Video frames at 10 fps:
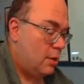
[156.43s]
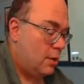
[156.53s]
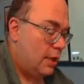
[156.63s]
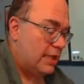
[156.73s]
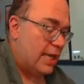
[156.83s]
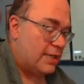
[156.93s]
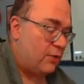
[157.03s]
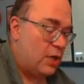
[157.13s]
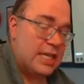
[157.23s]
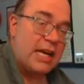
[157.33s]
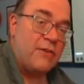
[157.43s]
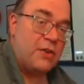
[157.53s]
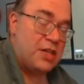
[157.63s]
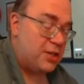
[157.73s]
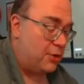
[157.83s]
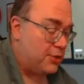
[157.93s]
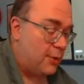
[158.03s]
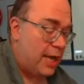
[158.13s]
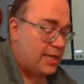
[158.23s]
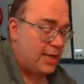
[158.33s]
And that's for a deck of 52. So
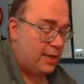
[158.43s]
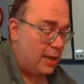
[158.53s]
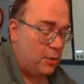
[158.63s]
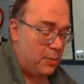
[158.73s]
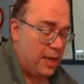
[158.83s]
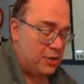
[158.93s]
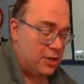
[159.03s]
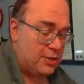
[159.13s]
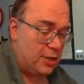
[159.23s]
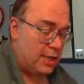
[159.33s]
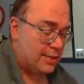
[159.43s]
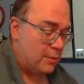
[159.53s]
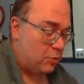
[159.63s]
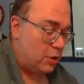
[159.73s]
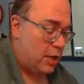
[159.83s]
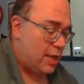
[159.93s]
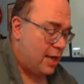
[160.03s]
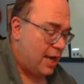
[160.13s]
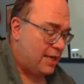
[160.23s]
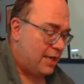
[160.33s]
18, I would imagine, is a lot simpler.
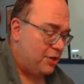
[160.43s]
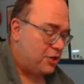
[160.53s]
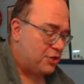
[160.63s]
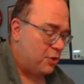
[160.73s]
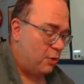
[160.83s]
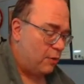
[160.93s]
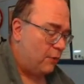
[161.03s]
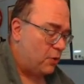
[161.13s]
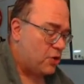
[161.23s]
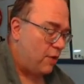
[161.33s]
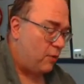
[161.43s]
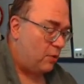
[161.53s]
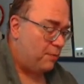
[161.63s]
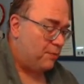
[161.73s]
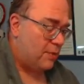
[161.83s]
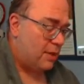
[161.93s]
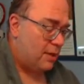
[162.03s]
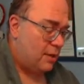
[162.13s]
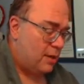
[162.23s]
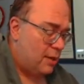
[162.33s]
I tend to just do a ripple shuffle.
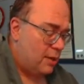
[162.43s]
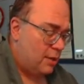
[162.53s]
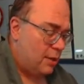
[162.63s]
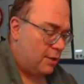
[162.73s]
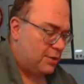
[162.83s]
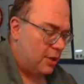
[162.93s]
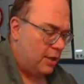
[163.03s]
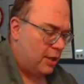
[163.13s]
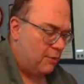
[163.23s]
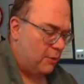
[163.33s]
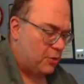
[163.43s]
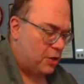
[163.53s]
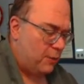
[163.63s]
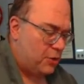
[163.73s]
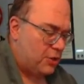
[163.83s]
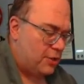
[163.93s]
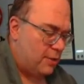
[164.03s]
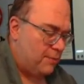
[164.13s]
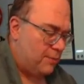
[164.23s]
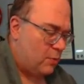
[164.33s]
Uh, sorry, not a ripple shuffle, just a
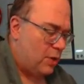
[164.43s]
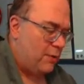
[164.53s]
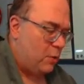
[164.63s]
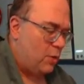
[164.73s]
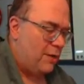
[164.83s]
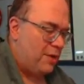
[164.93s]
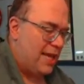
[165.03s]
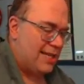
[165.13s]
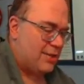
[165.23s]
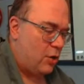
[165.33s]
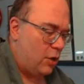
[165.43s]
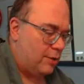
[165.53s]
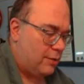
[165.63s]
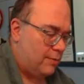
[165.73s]
whatever whatever that's called.